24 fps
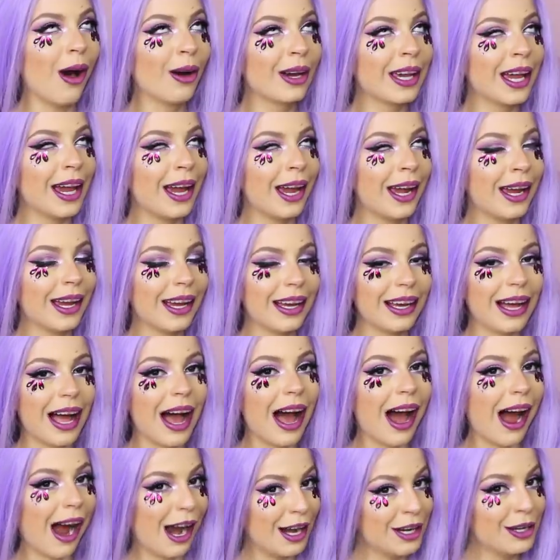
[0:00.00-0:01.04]
okay,
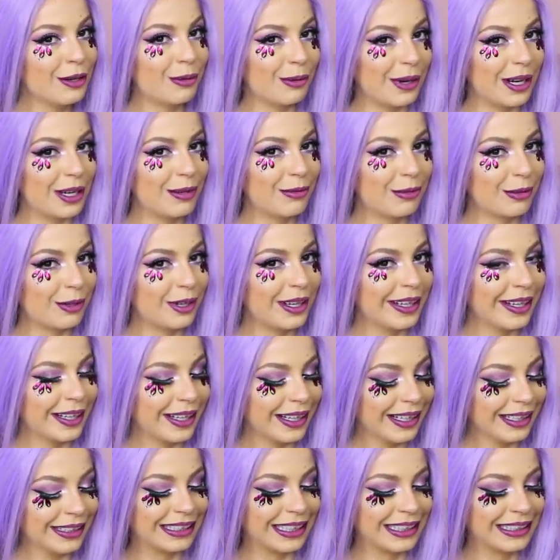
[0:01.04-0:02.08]
are you ready for
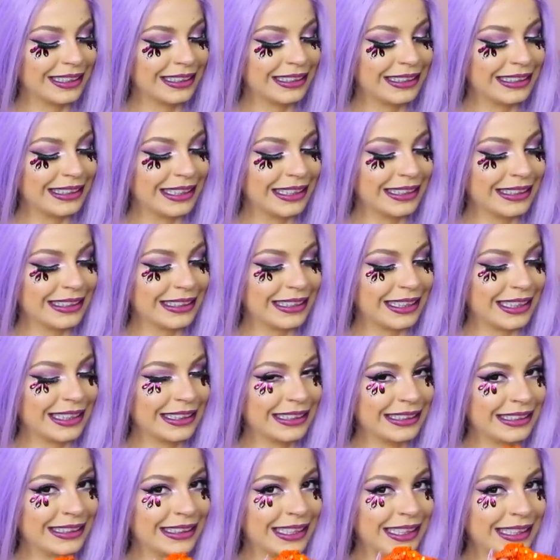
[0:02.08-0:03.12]
it? Dun, dun, dun,